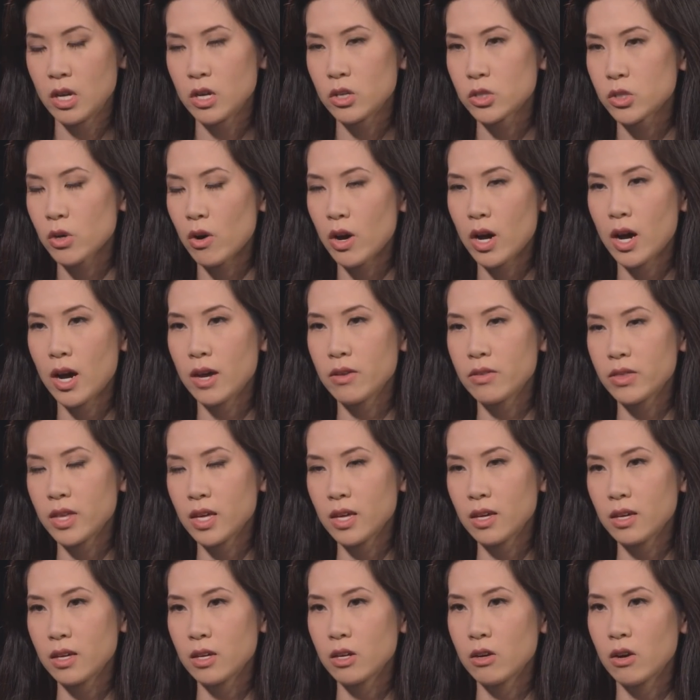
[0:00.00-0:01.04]
So I
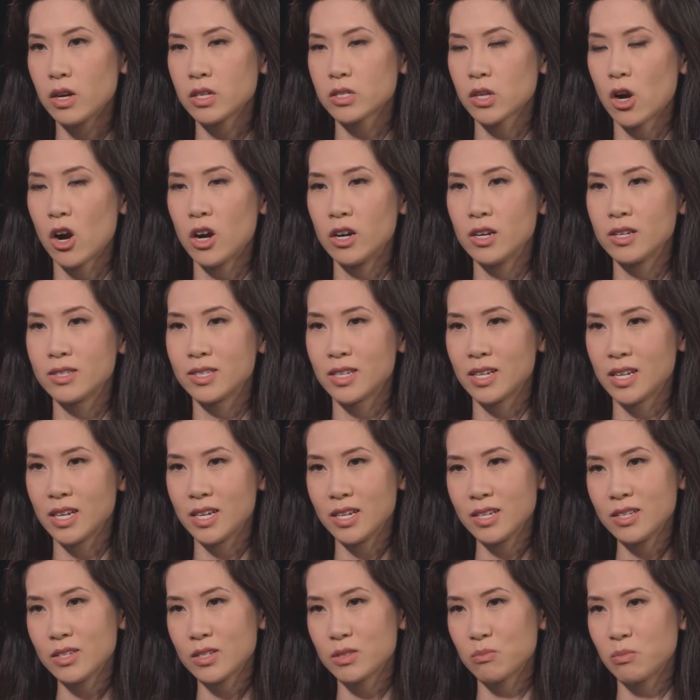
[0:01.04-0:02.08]
think, as hard as it
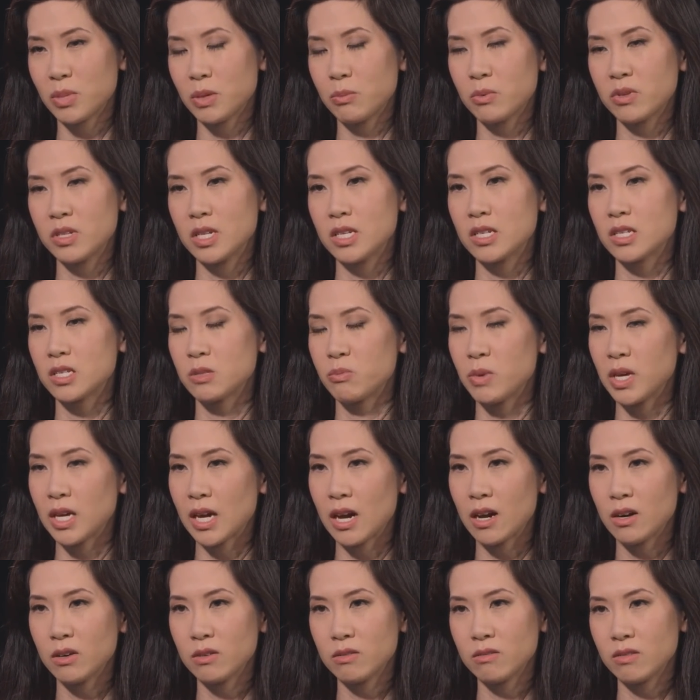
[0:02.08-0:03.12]
is, people need to speak
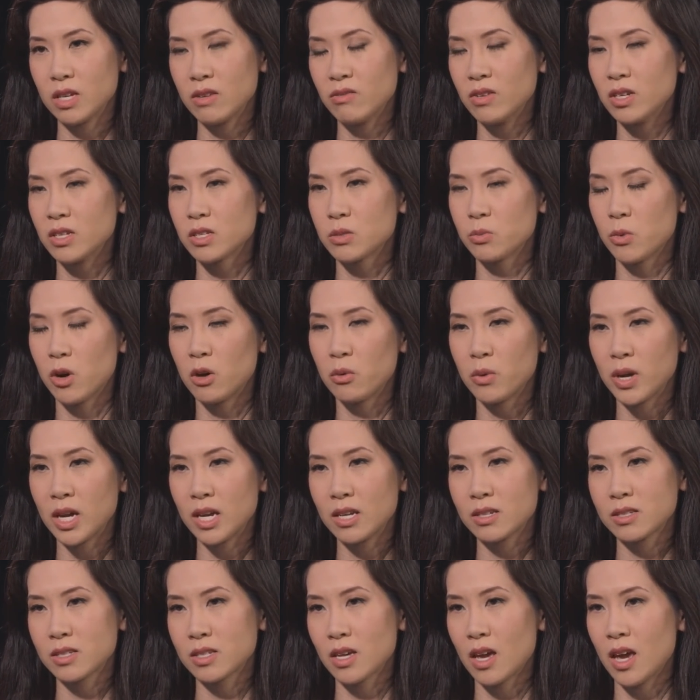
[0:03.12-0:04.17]
out, even in small
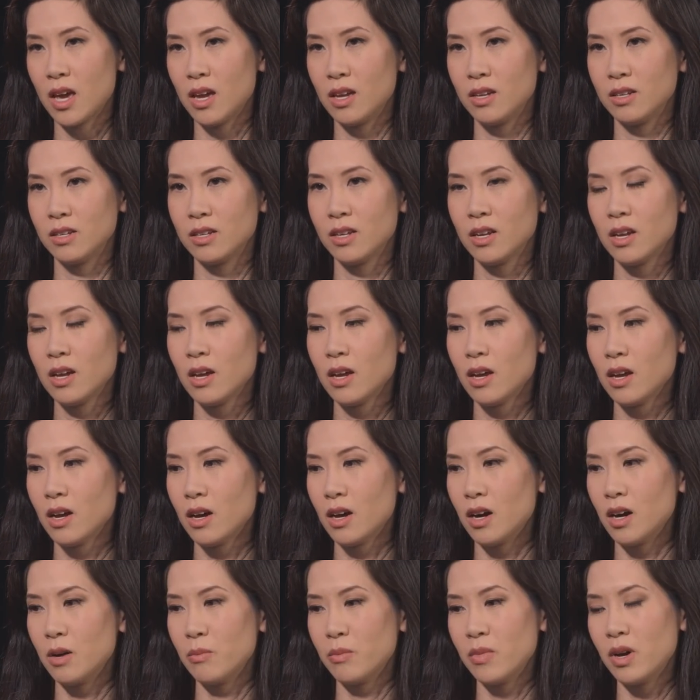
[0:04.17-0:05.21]
ways. And
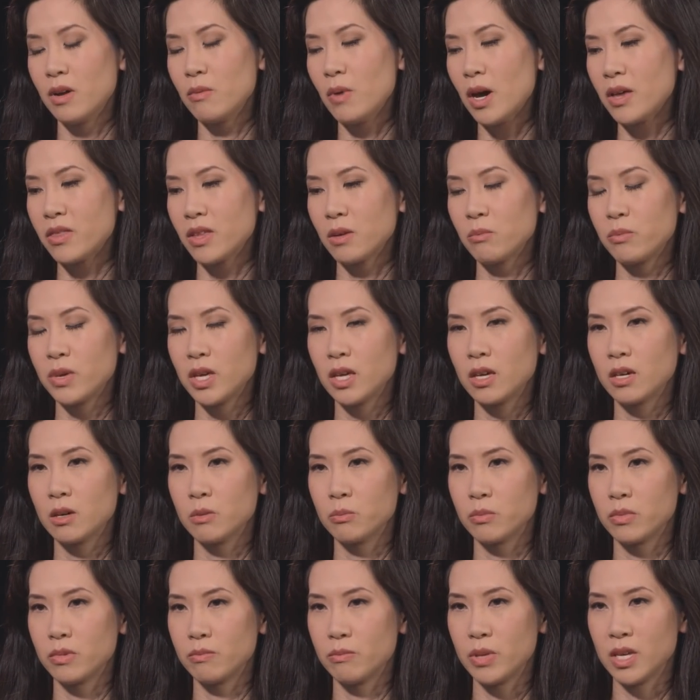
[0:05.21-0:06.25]
I think
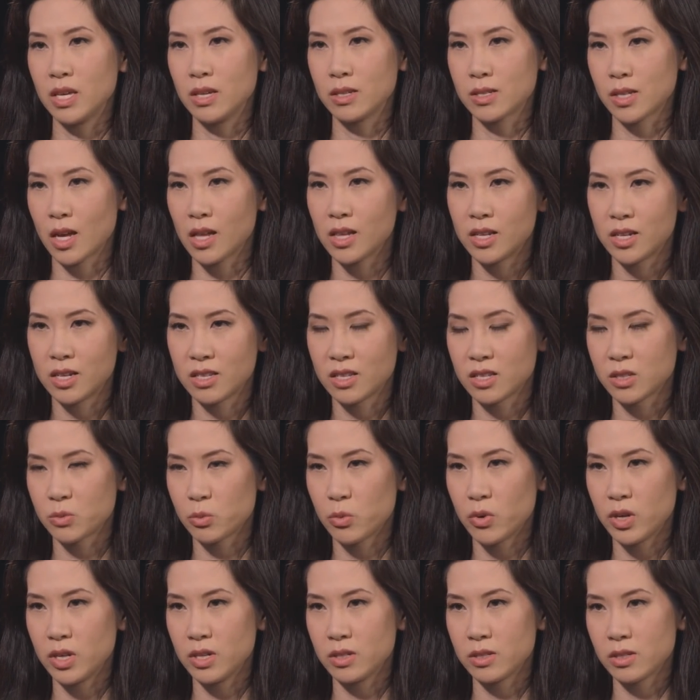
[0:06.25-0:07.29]
being silent at this
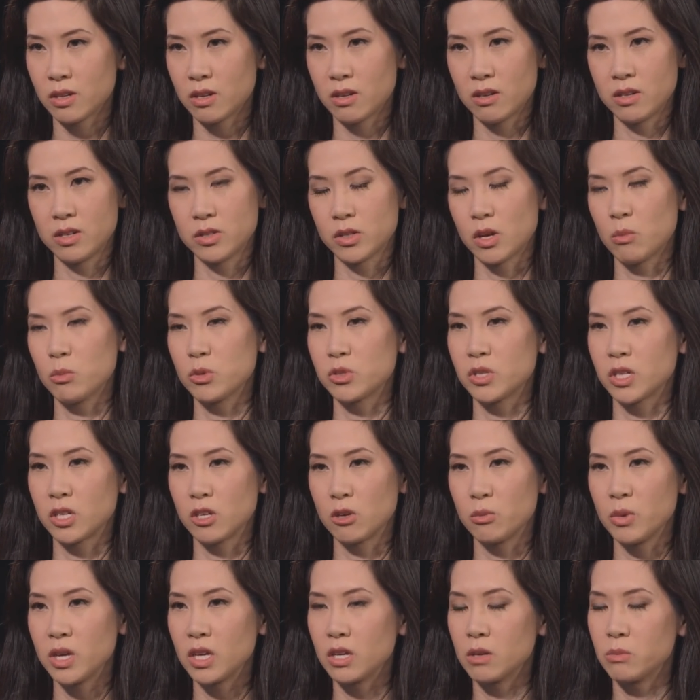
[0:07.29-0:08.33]
point is almost like
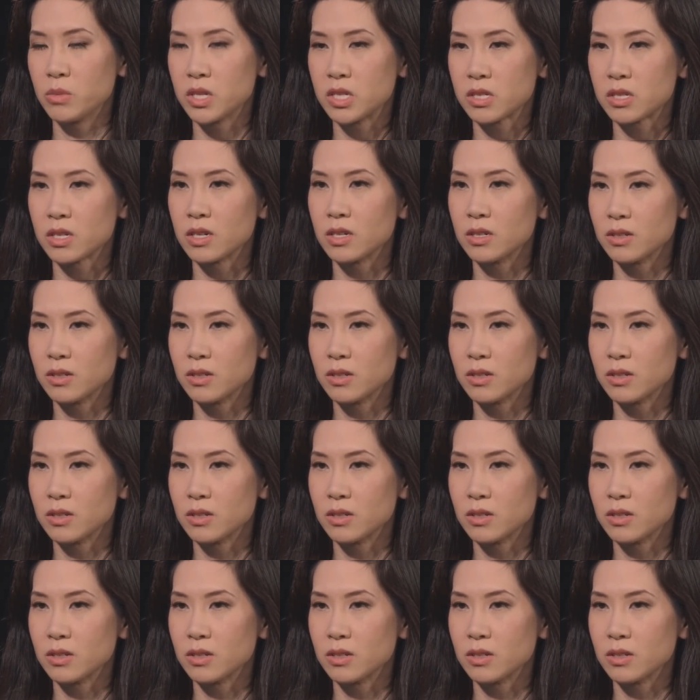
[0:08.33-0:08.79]
you're being complicit.